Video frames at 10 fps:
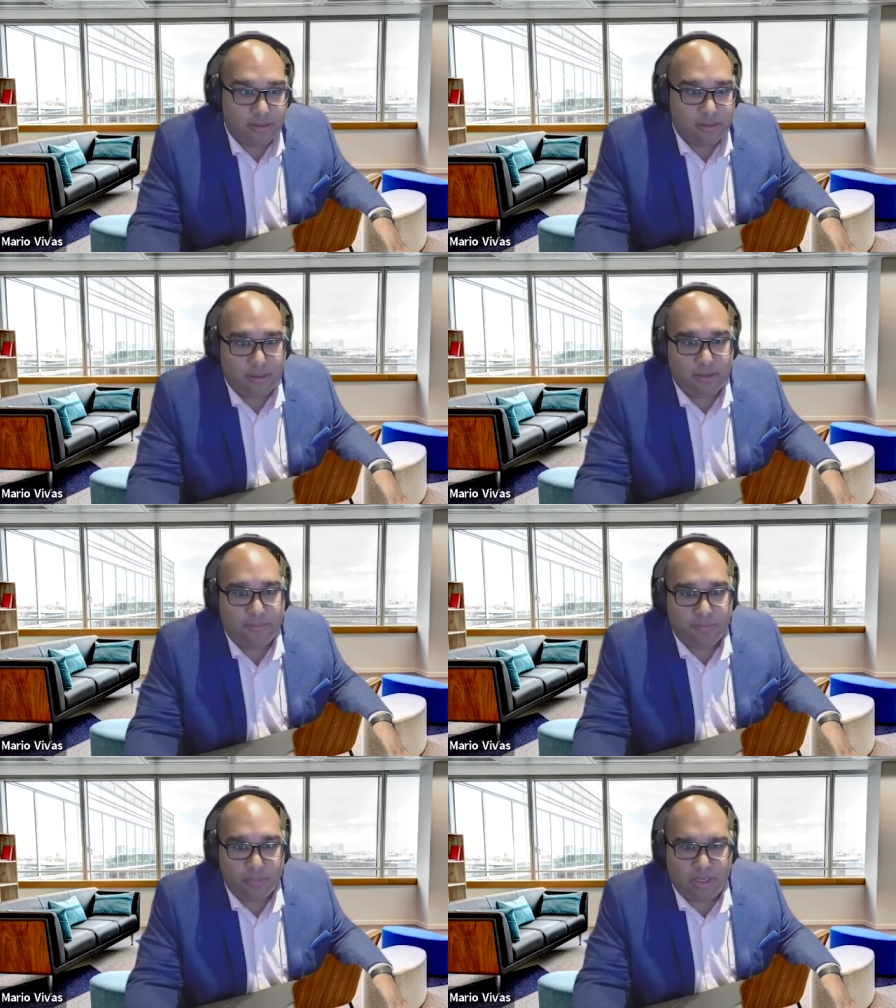And
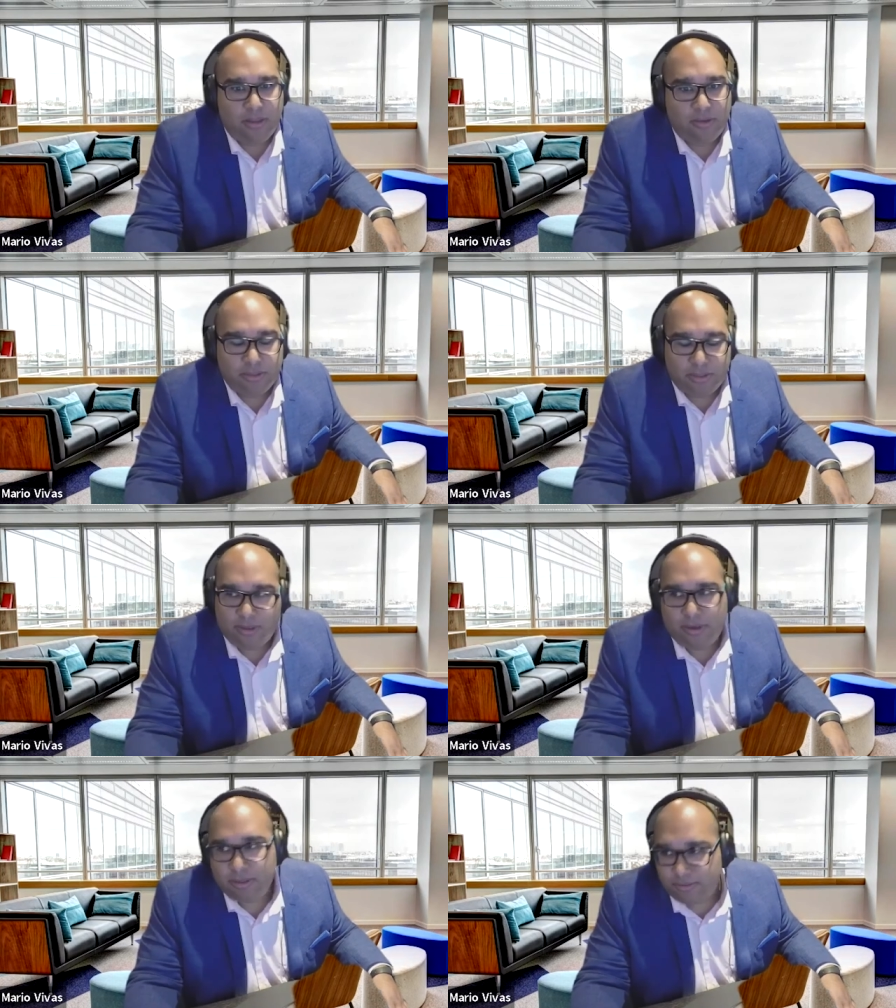um, again, there's
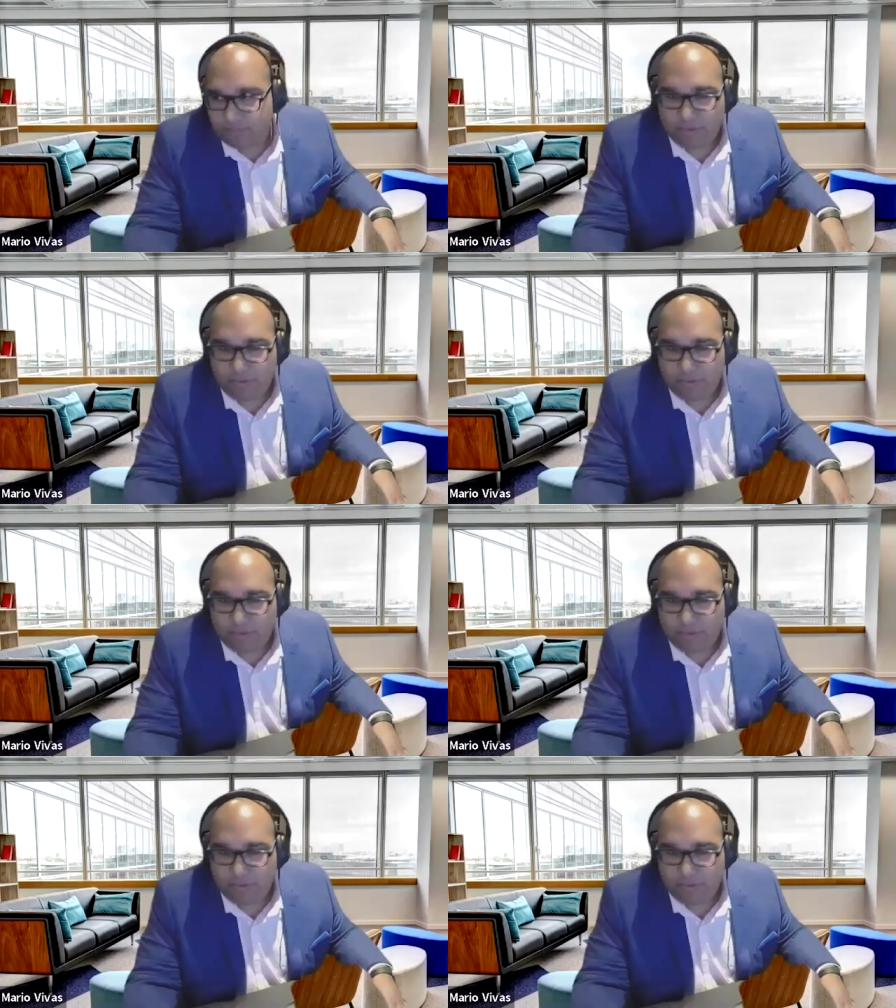lots of great